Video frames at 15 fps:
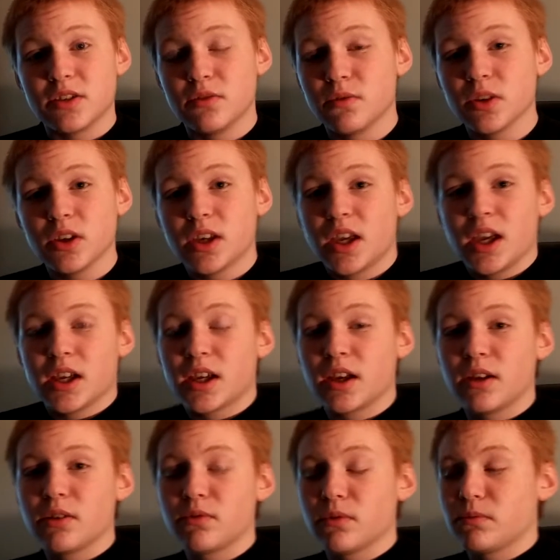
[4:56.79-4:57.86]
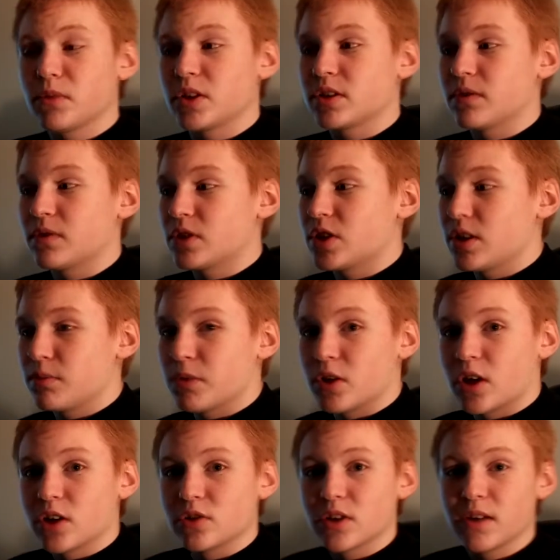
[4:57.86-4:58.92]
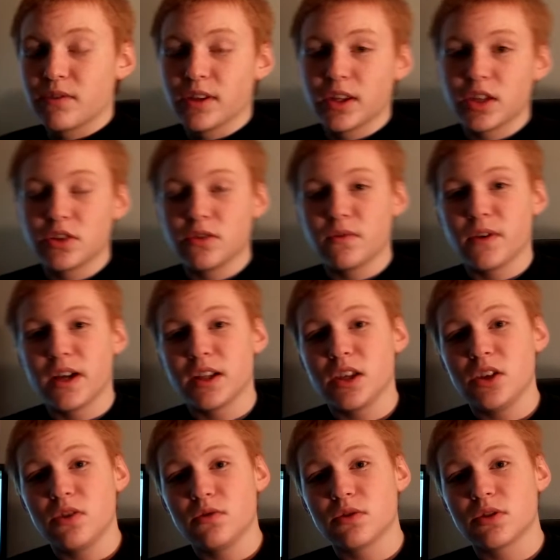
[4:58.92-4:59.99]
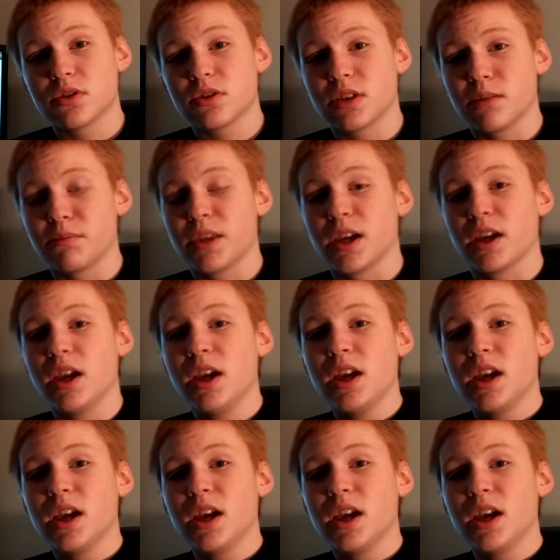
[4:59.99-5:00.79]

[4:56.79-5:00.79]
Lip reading: You really can't get much of a cheaper hard drive unless you find it used or something.